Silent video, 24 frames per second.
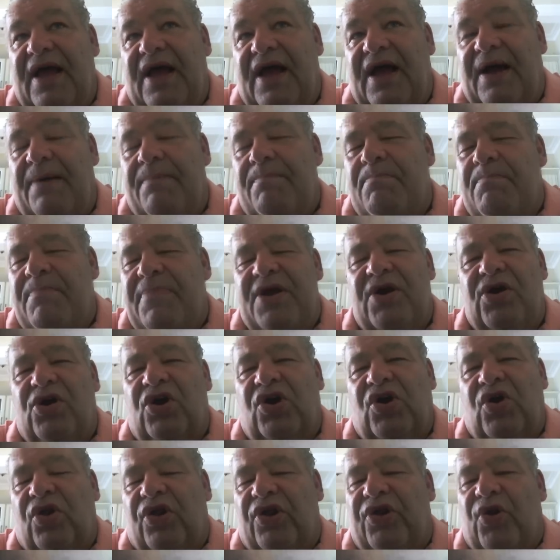a
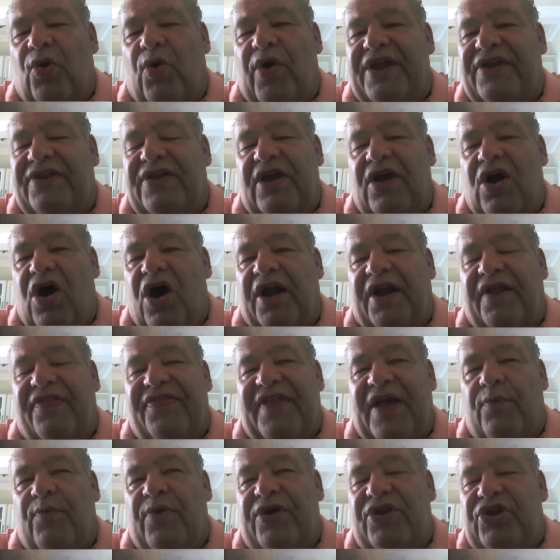miracle anointing on it
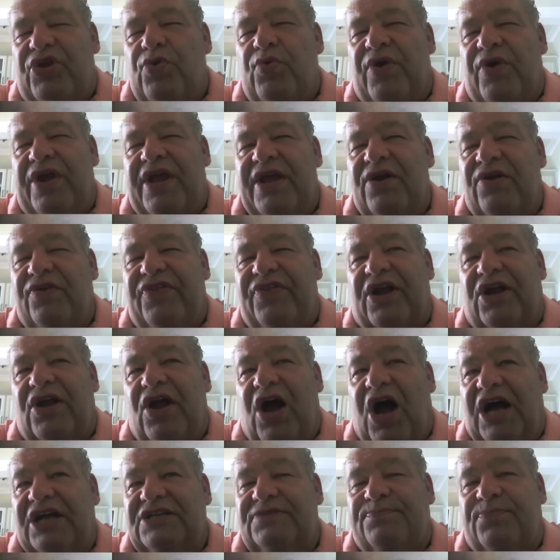that when you hear the
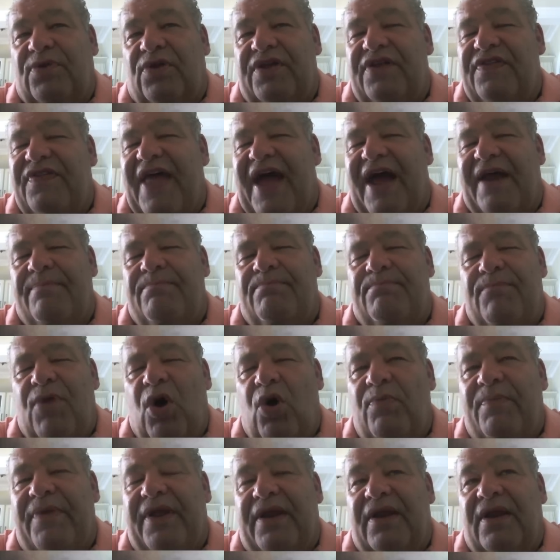gospel in that
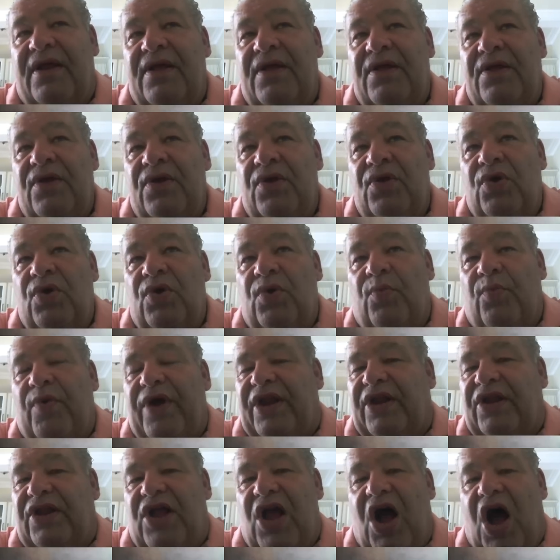moment
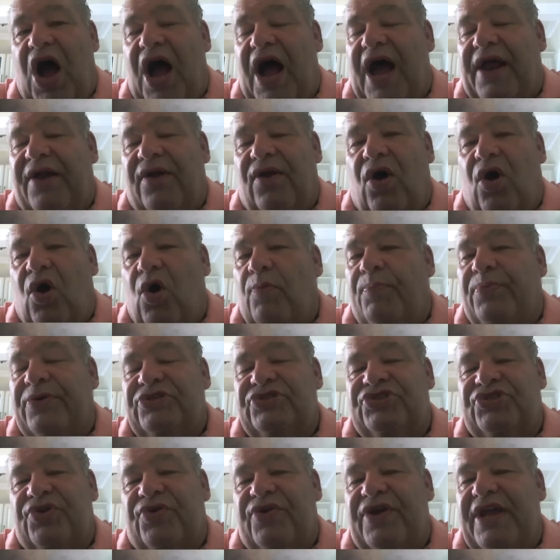when God
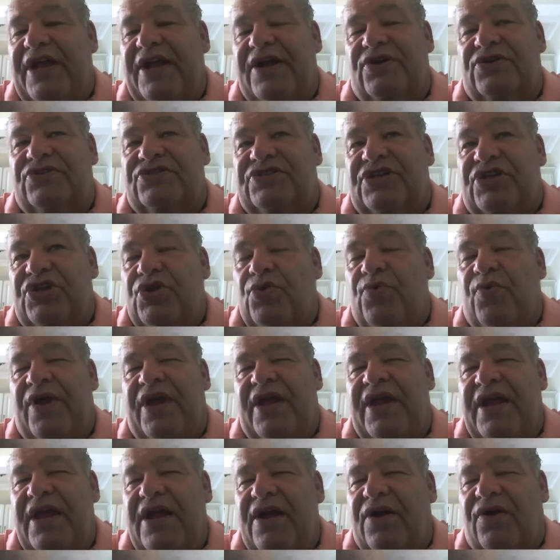opens your ears that you
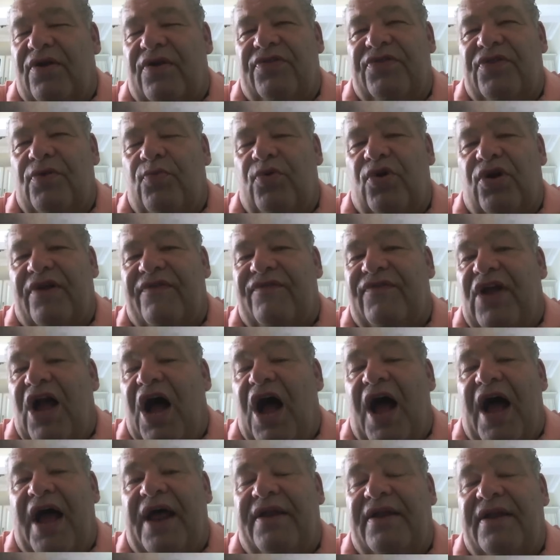hear the word of
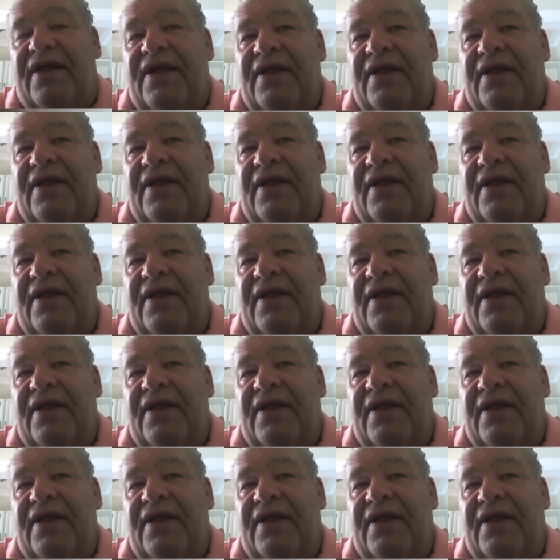God